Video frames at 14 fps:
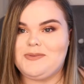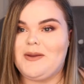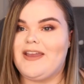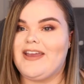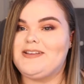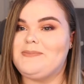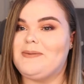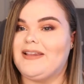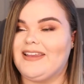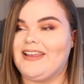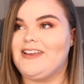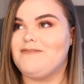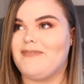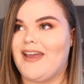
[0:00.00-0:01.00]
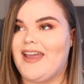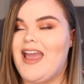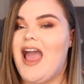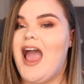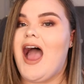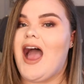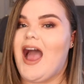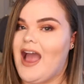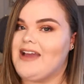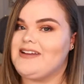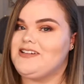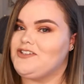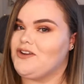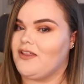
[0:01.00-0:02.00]
because believe me, I
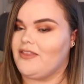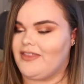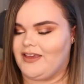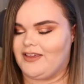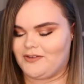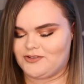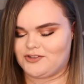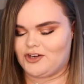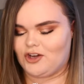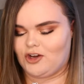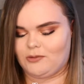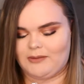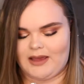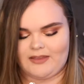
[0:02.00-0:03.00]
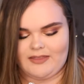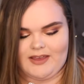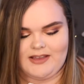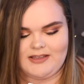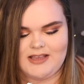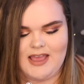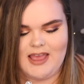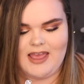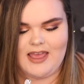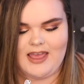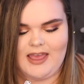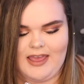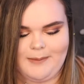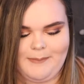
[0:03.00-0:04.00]
did not think that it was going to come like this.
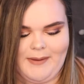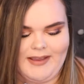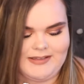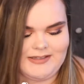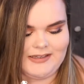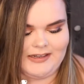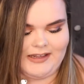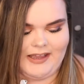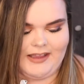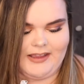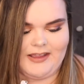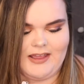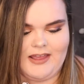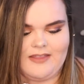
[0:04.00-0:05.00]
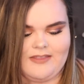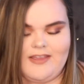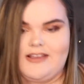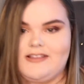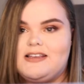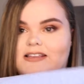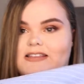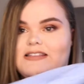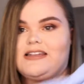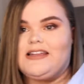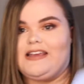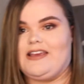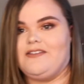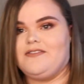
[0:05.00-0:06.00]
It basically, there's a
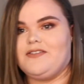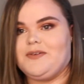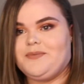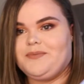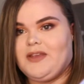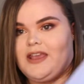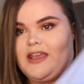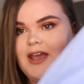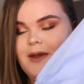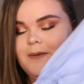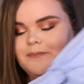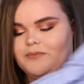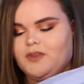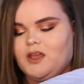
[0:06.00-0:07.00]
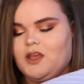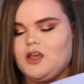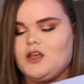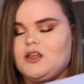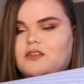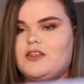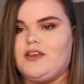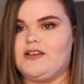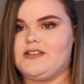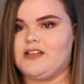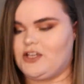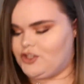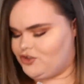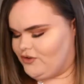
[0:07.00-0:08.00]
sleeve here, there's
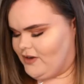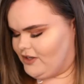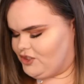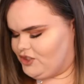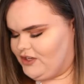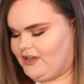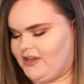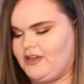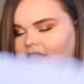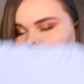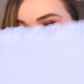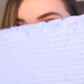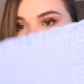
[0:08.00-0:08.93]
a stretchy